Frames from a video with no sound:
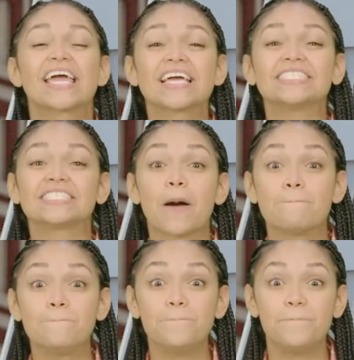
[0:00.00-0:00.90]
It's a
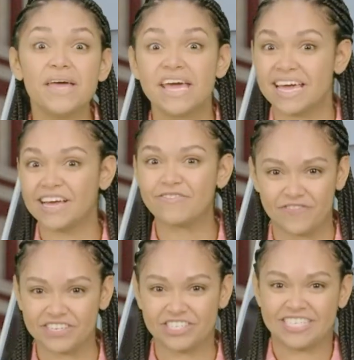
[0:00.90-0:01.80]
big
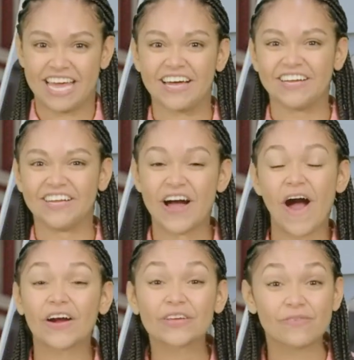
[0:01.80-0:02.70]
fishtail.
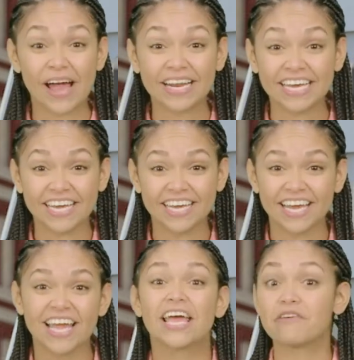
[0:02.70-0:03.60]
Are you ready?
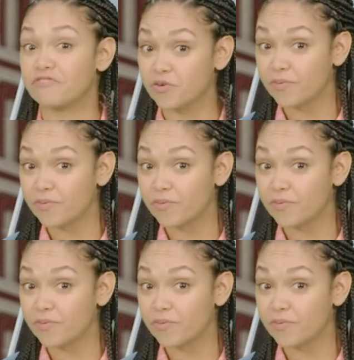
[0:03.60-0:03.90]
If you're